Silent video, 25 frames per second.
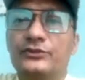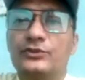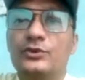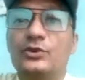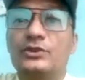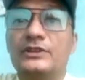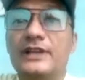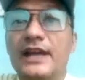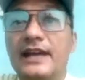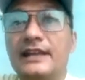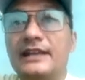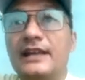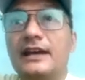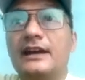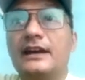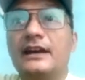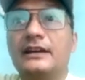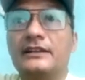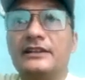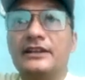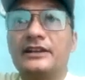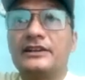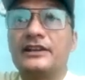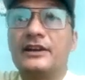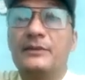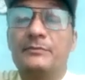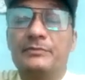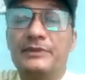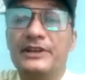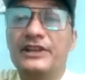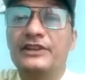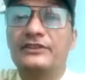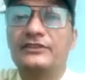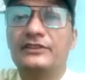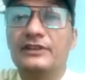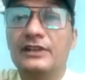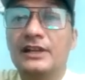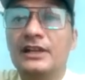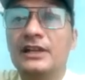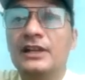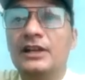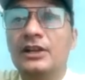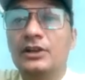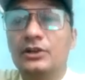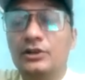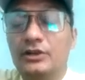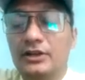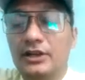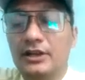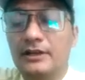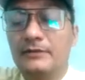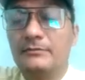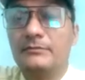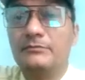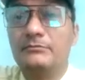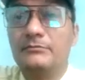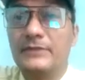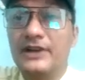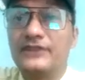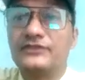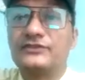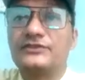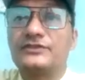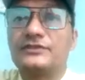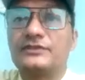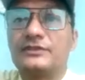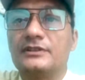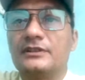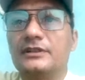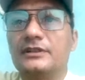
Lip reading: so that other company must